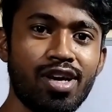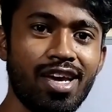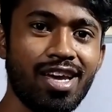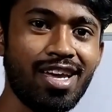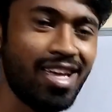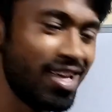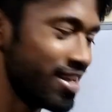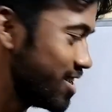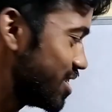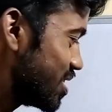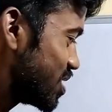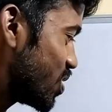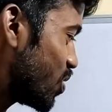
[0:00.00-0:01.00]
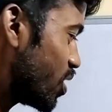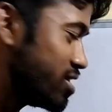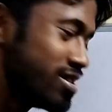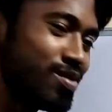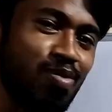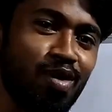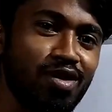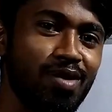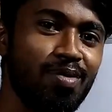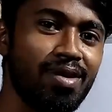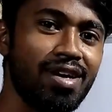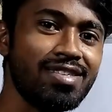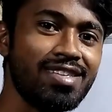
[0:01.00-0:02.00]
Okay. So what is the
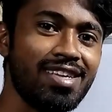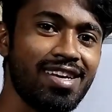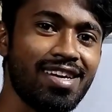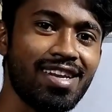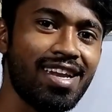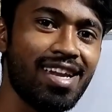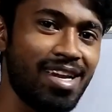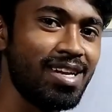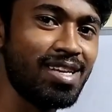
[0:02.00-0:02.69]
possible answer here?